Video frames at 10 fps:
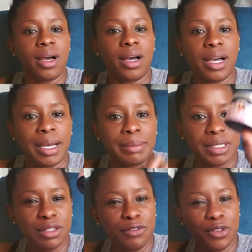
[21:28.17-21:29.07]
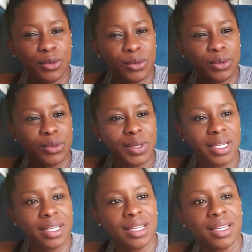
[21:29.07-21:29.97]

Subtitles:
just a few quick,